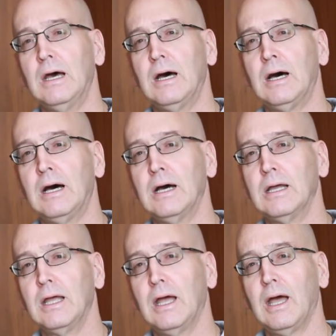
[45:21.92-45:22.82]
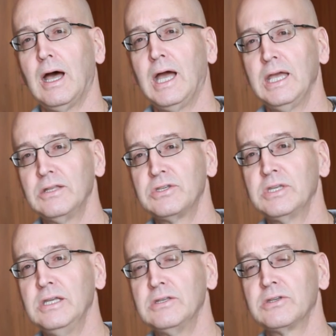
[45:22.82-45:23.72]
I had
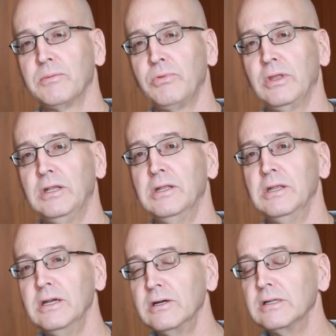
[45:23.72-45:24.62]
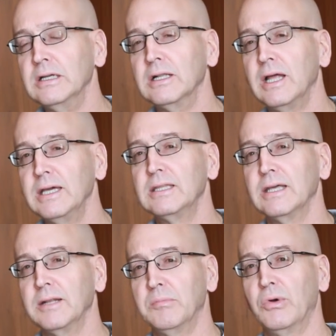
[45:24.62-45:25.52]
seen something nearly like
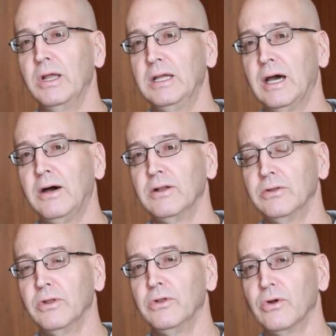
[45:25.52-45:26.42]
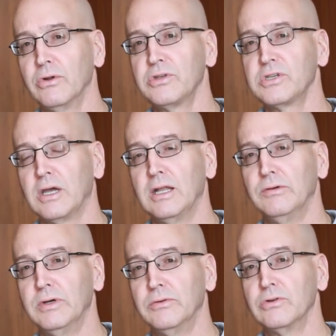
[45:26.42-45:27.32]
that break out on the north side
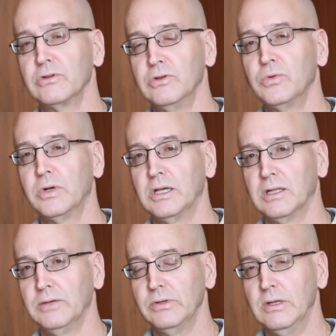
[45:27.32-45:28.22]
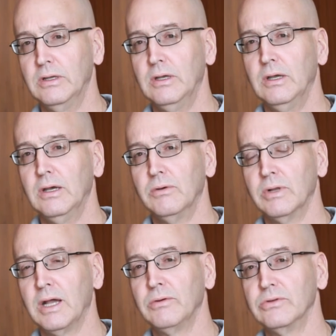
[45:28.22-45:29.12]
of Everest in 2011
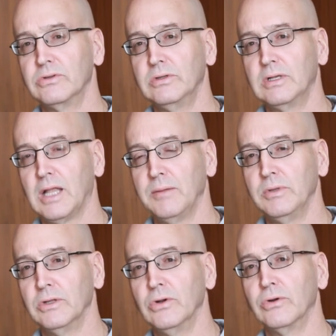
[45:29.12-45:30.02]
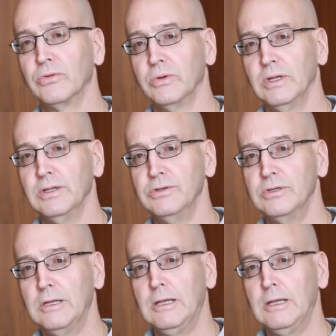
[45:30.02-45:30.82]
when I was climbing the North Ridge.